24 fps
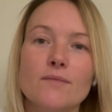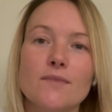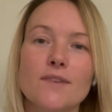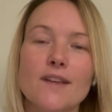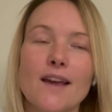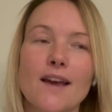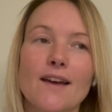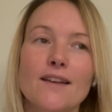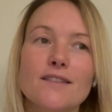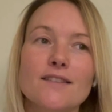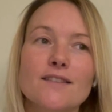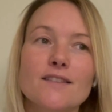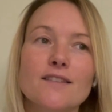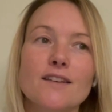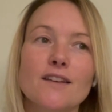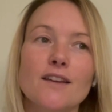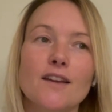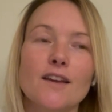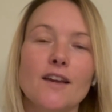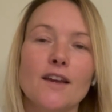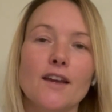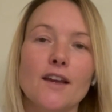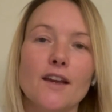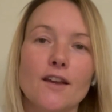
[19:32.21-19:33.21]
yet
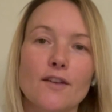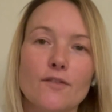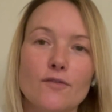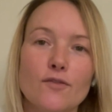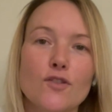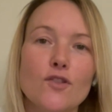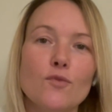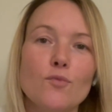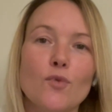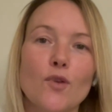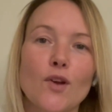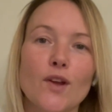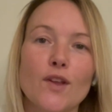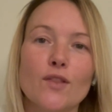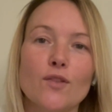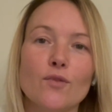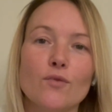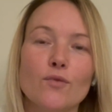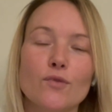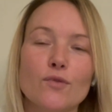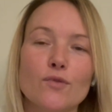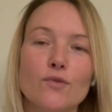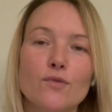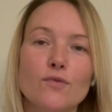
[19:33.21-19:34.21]
if you break the
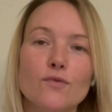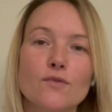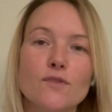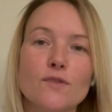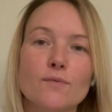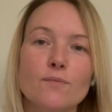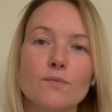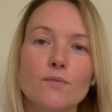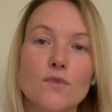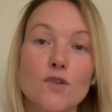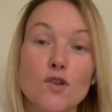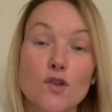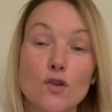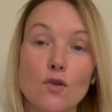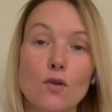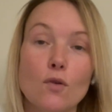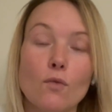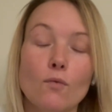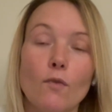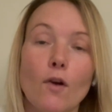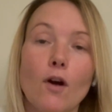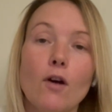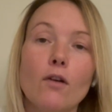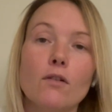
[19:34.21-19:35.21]
rules, you're
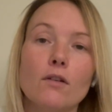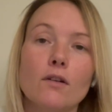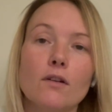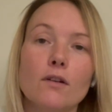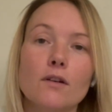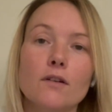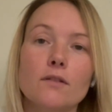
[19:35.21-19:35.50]
wrong.